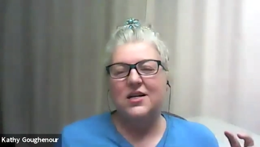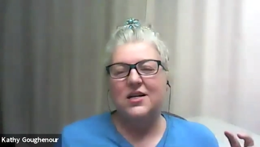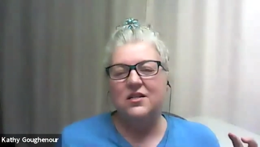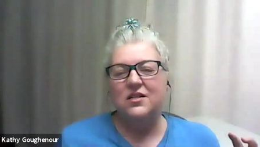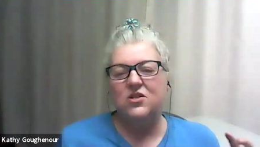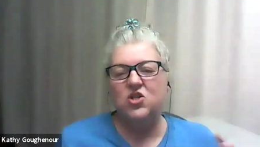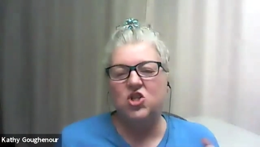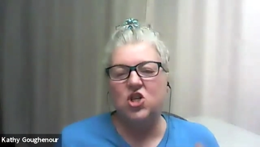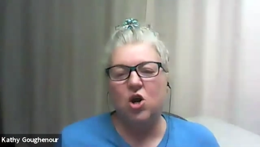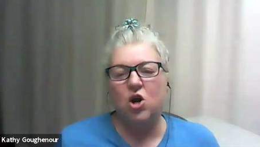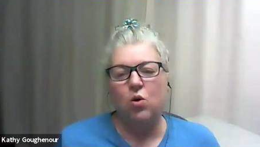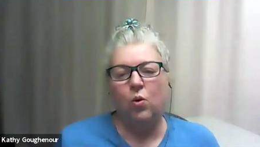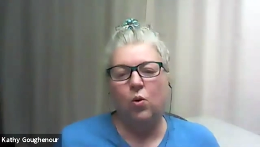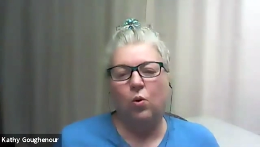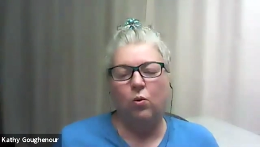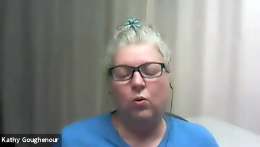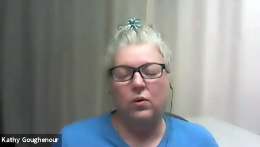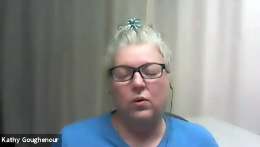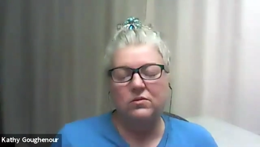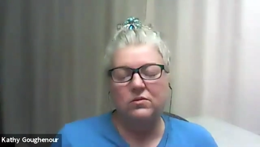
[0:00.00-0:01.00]

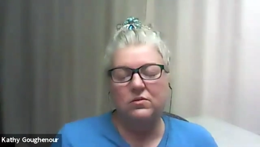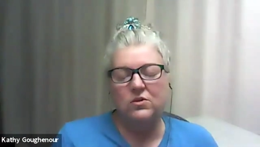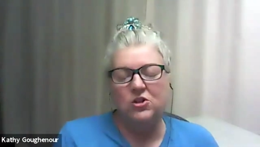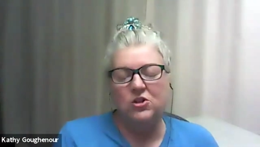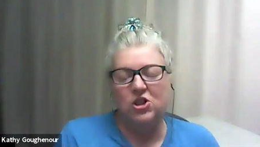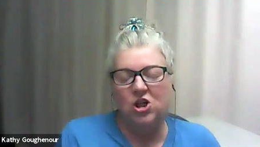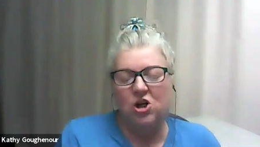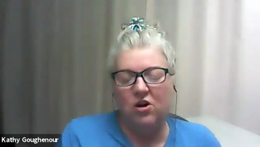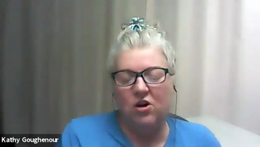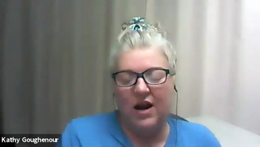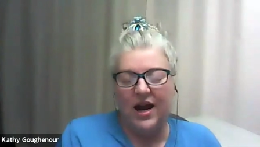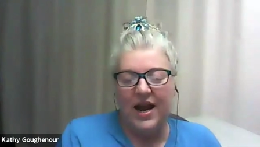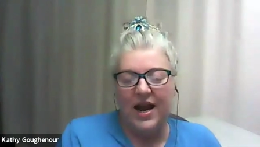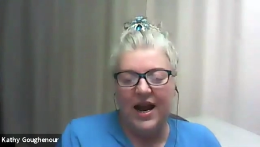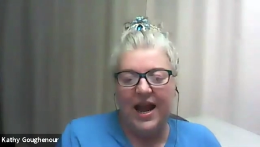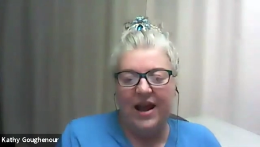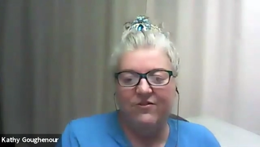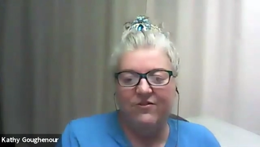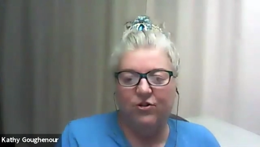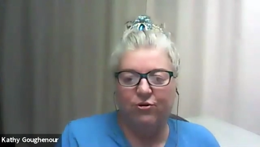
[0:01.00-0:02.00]
so, you know, I
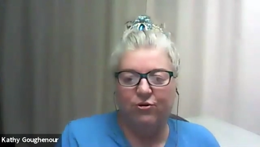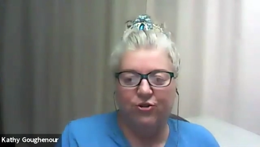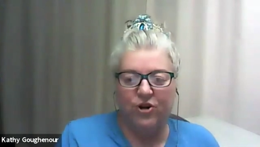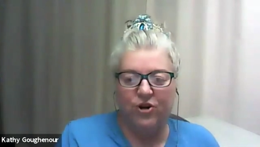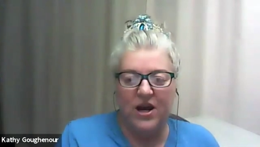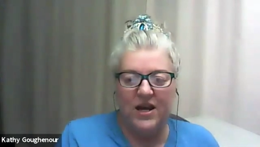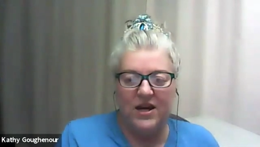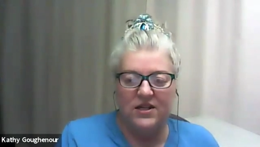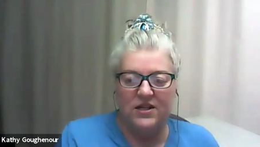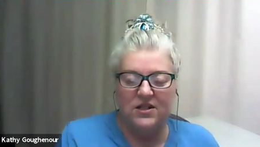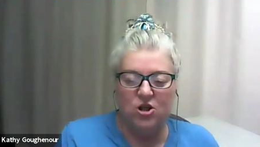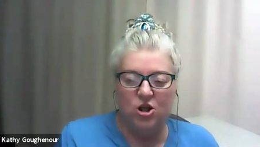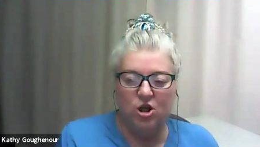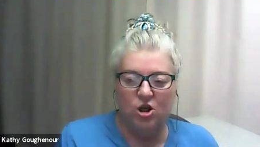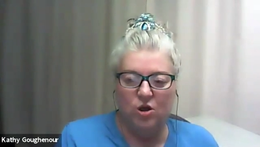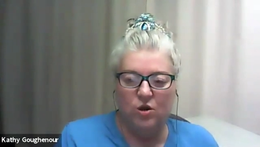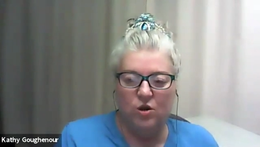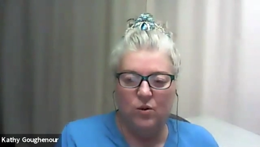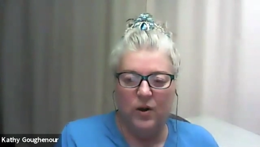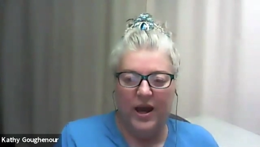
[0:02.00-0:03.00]
have a friend
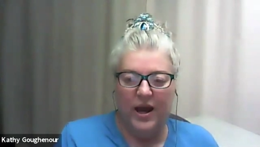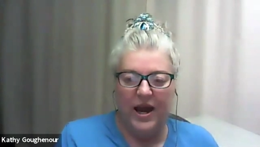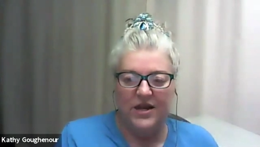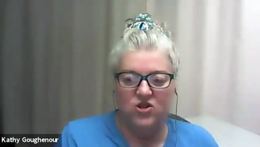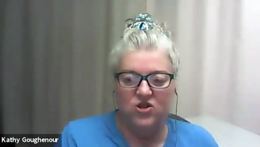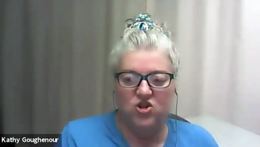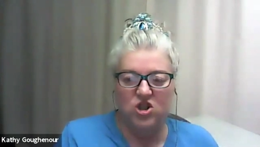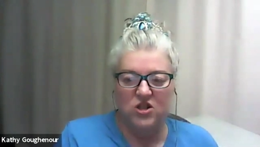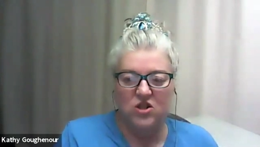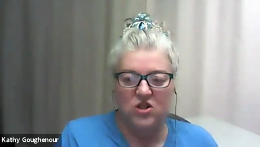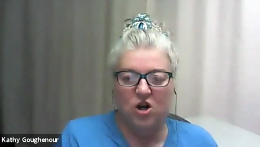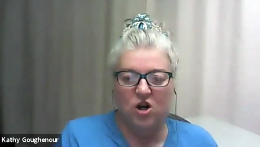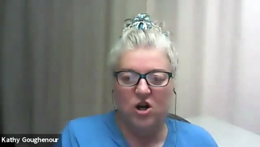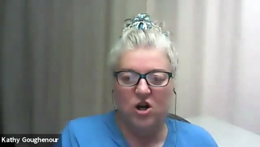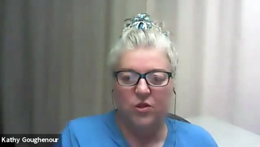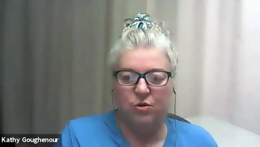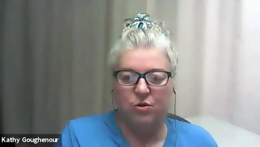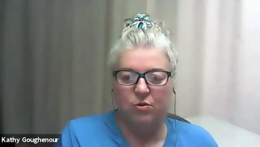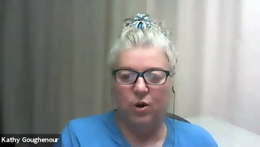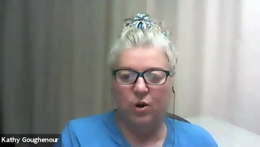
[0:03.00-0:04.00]
who has just
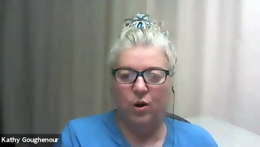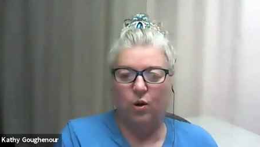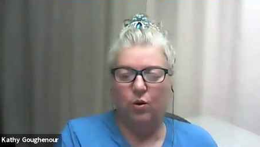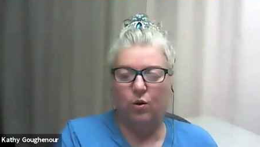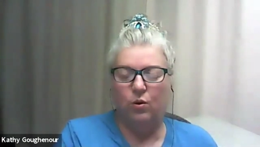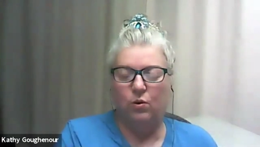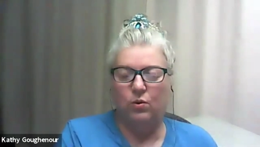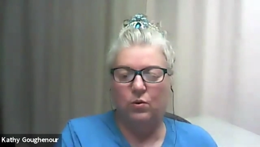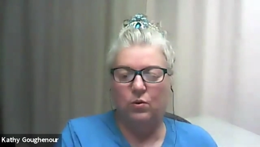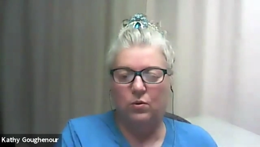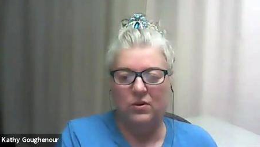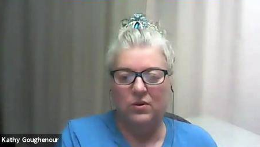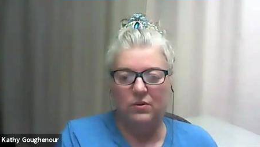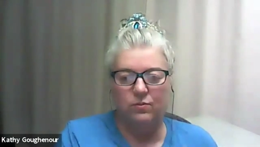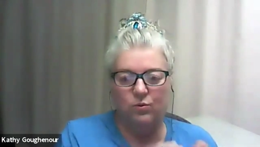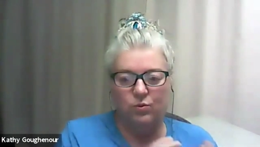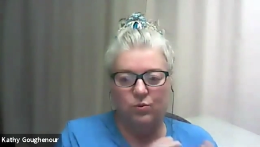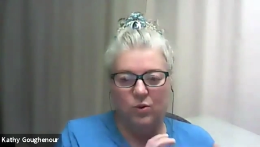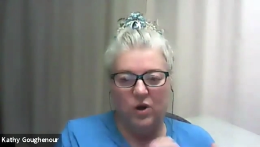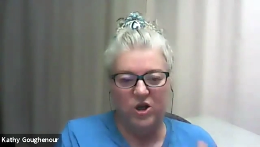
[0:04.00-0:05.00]
gone through
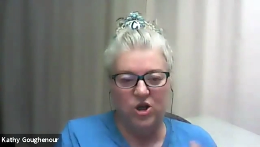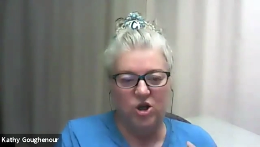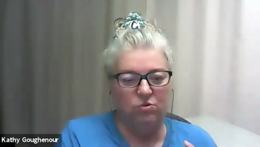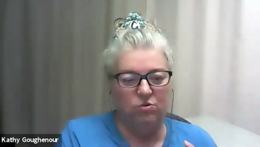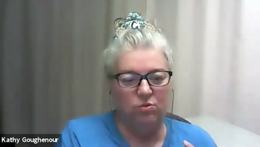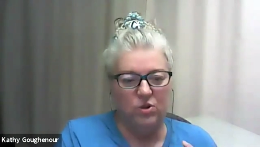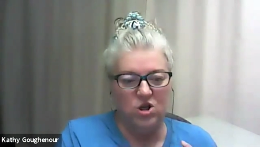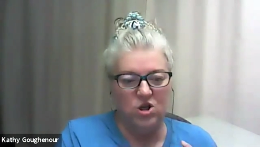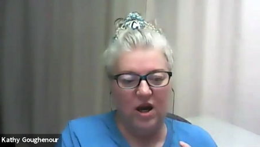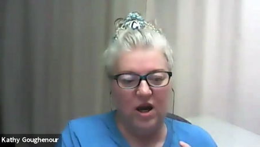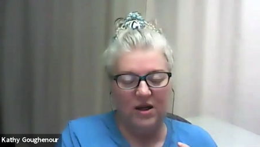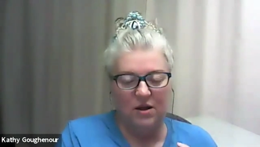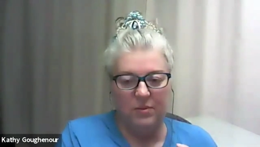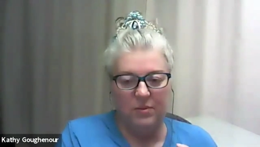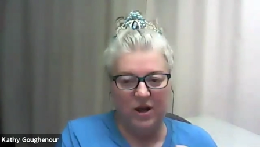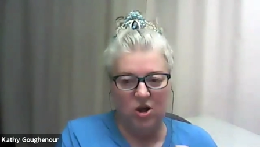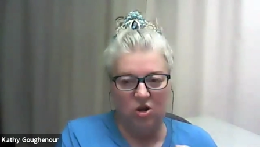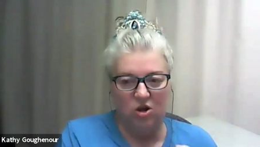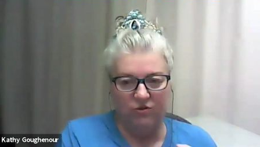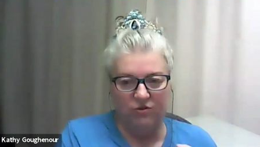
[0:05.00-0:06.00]
what you were talking
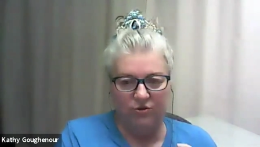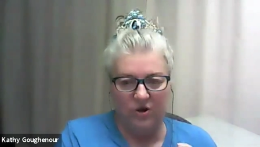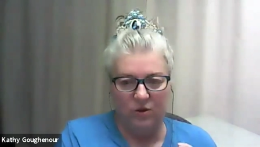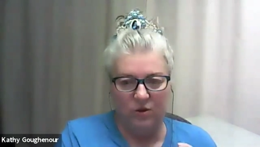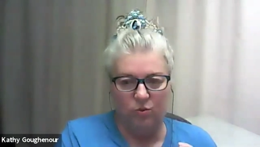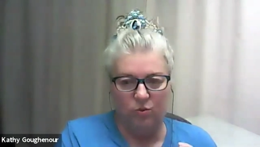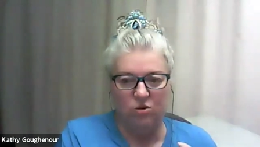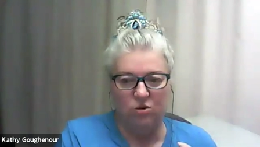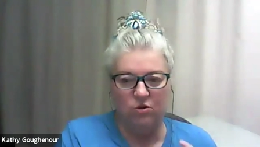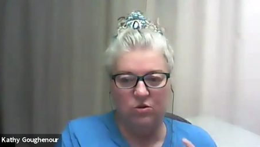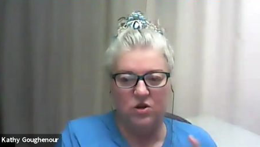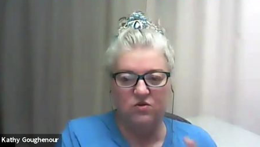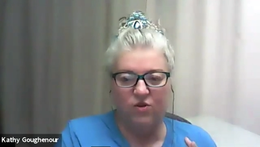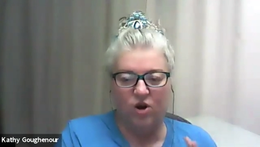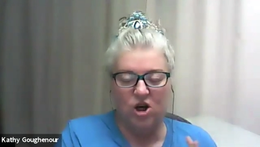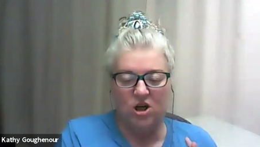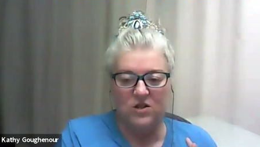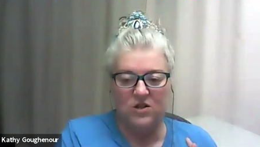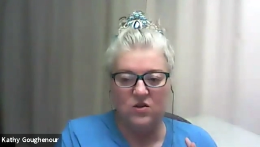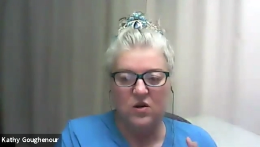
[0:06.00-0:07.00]
about, your friend went through as
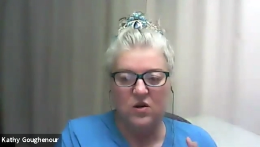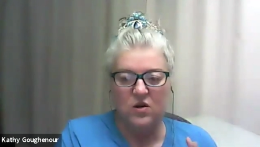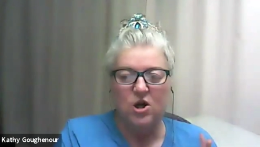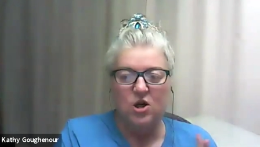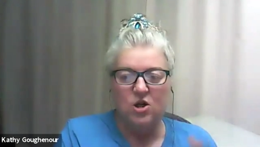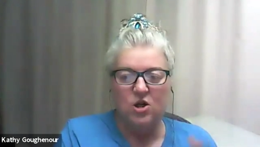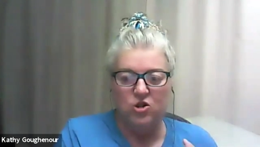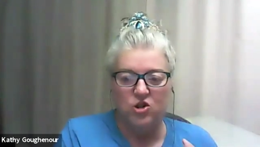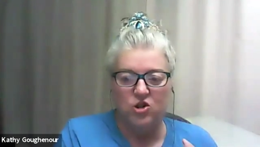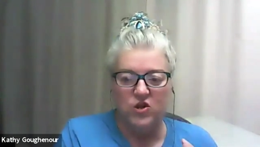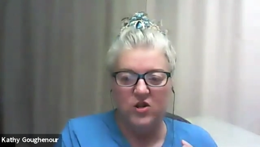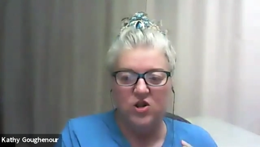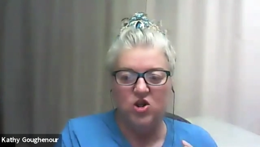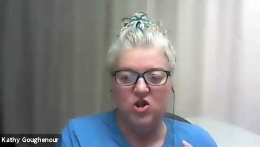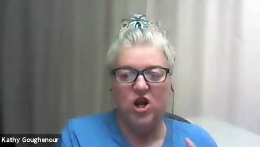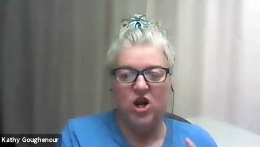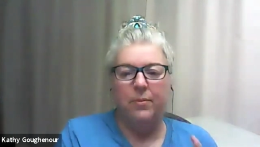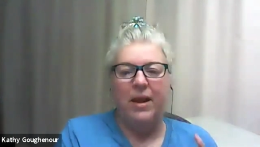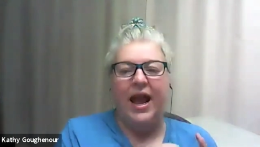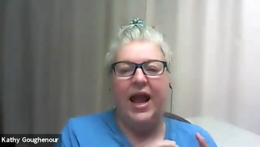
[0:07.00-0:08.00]
far as losing the
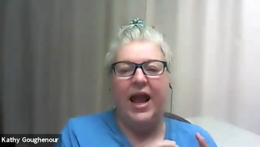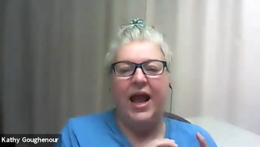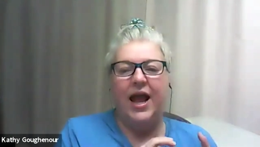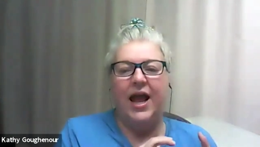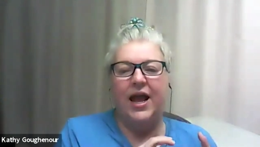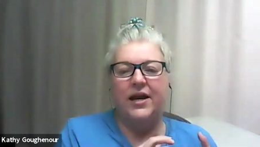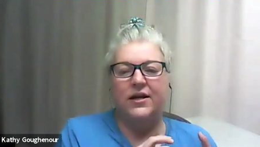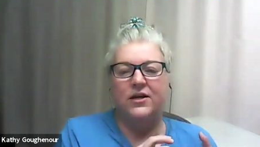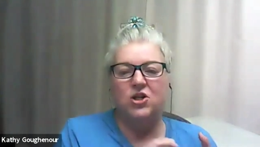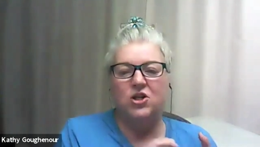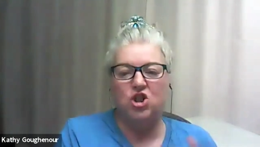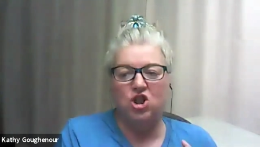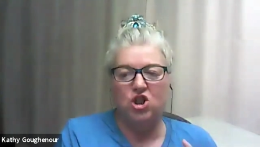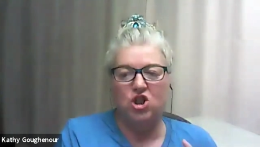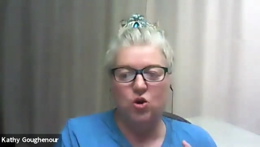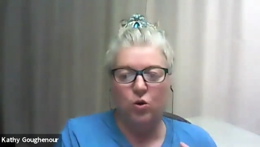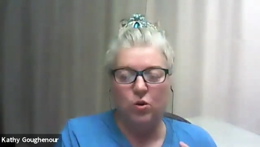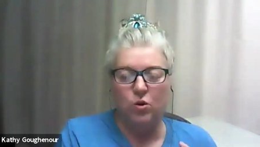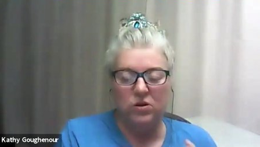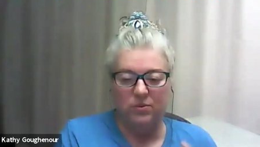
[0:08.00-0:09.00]
job. And she
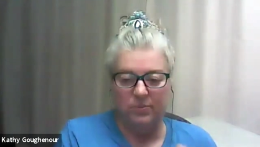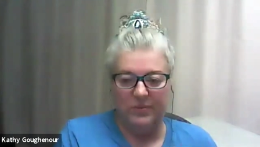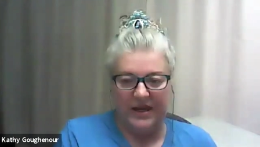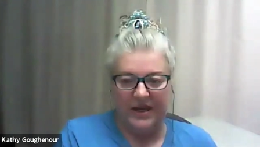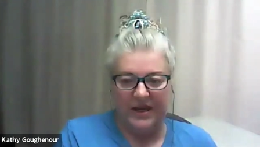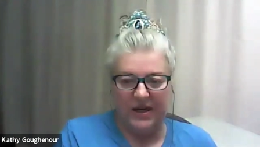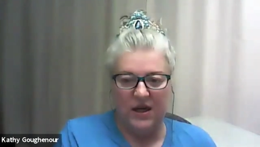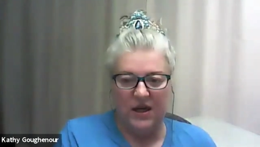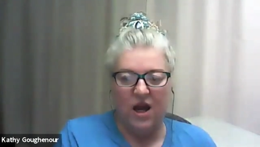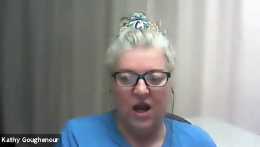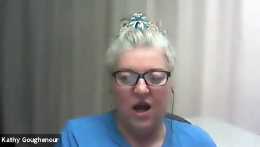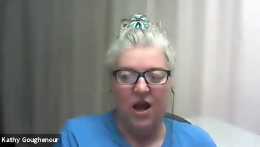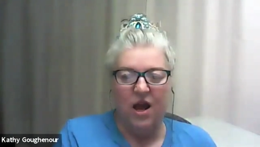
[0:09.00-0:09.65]
told me